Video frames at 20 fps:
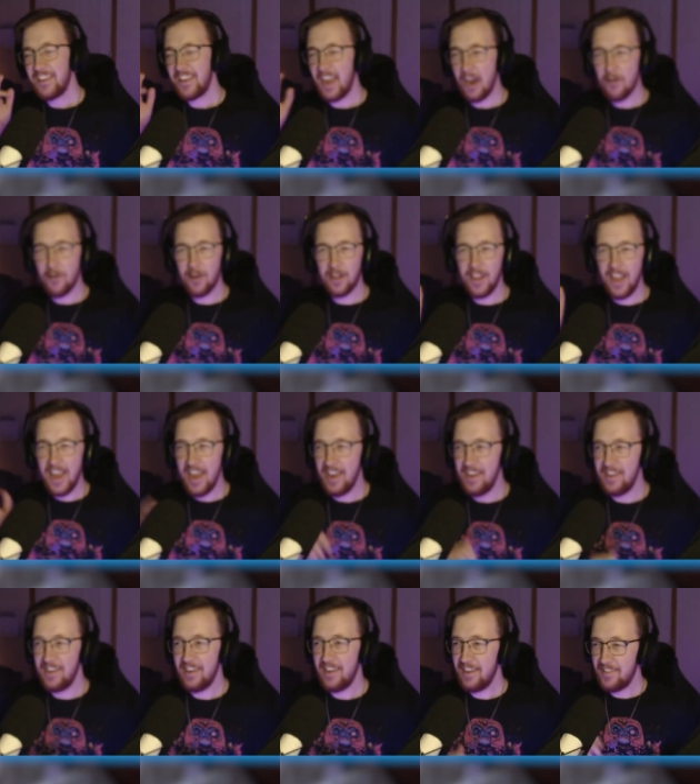Carol
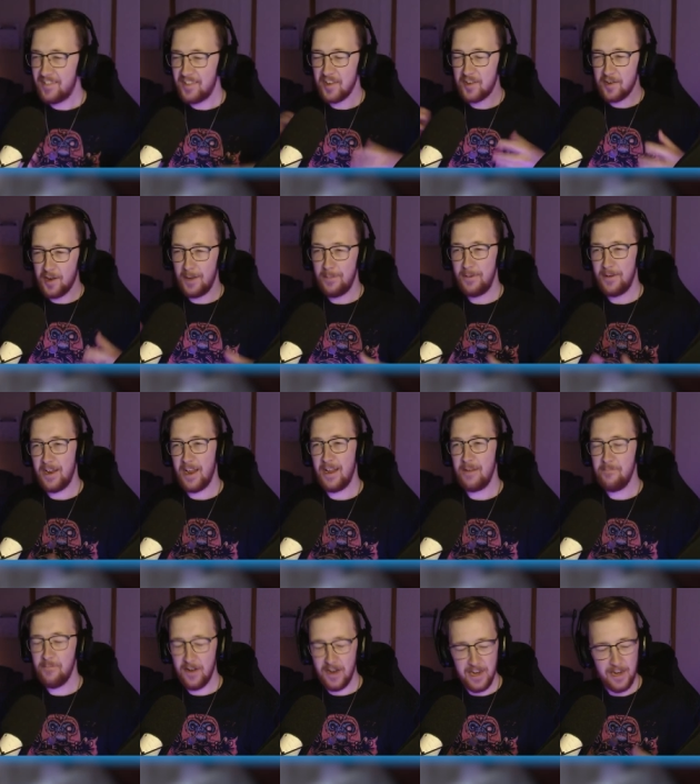Anne is the type of
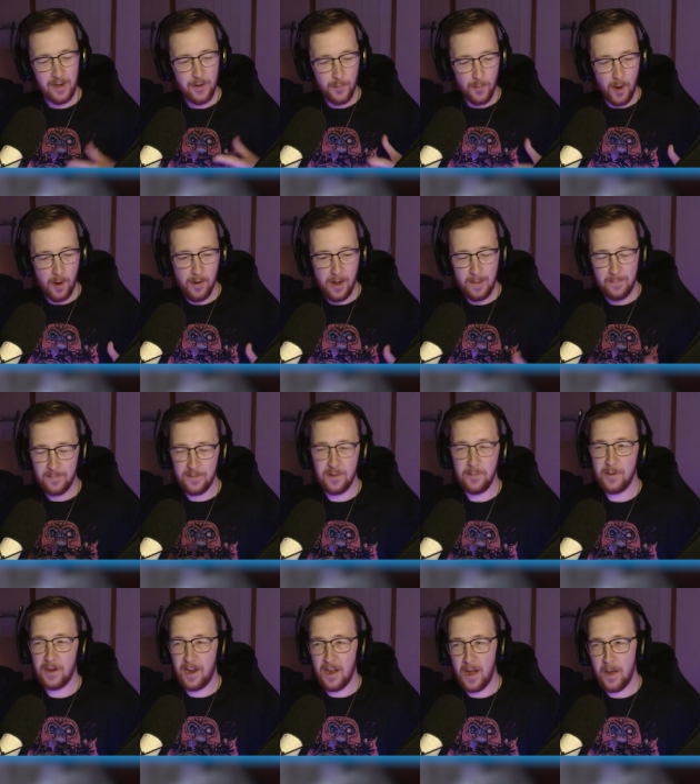name where you grow up to
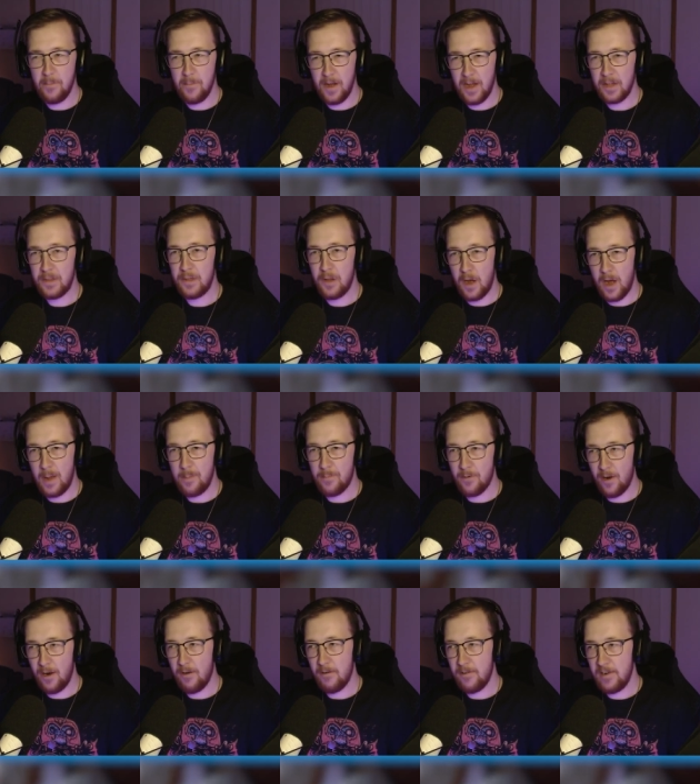become a
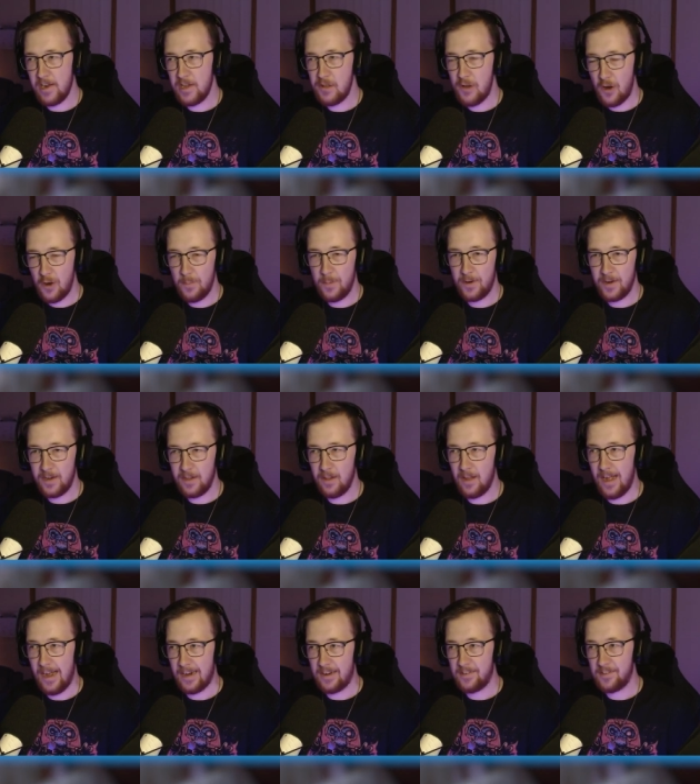librarian nobody
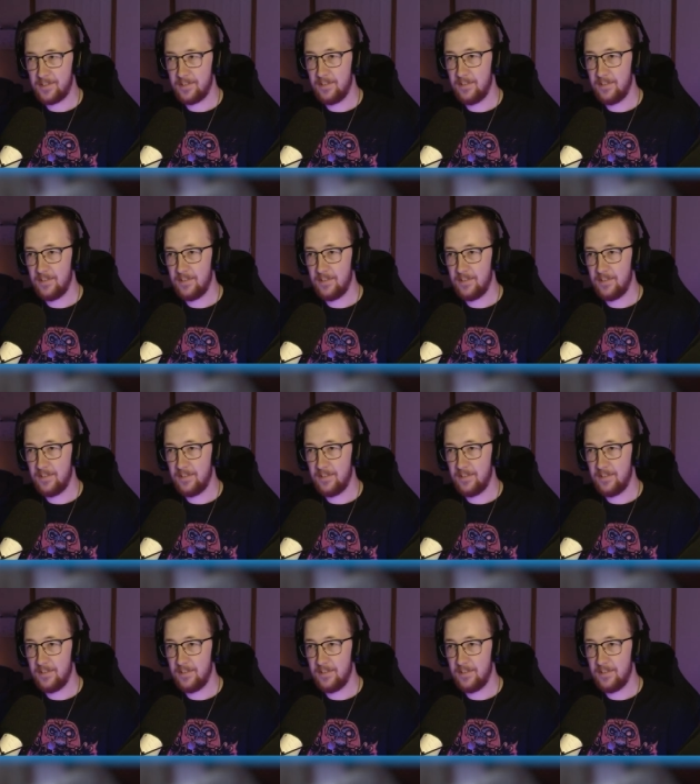likes.